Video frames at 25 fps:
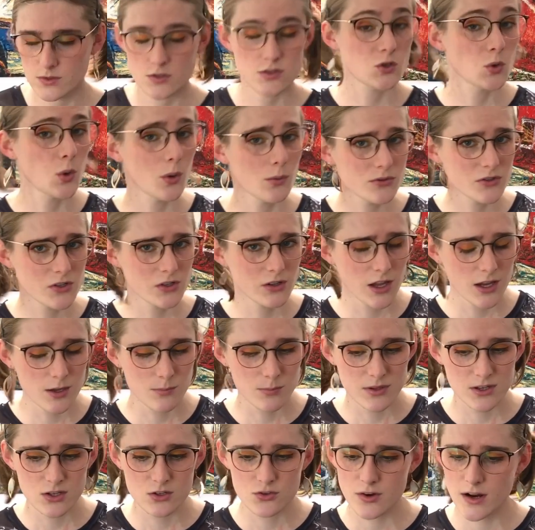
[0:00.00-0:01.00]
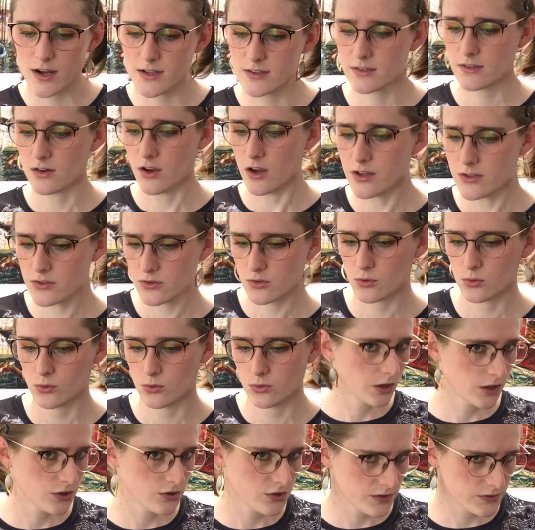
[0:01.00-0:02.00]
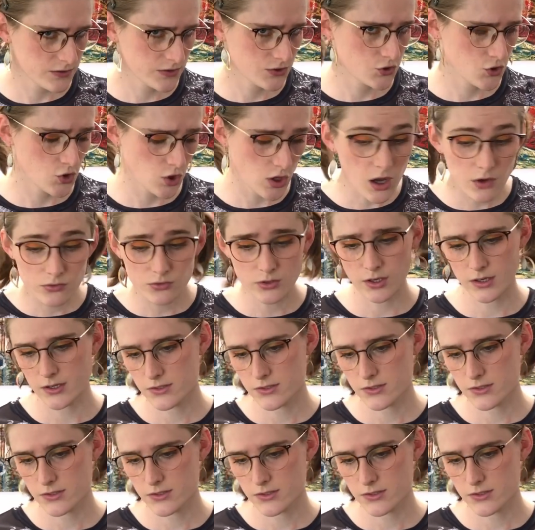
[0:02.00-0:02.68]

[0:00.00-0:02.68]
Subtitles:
So what was it like being trans in high school? I transitioned after high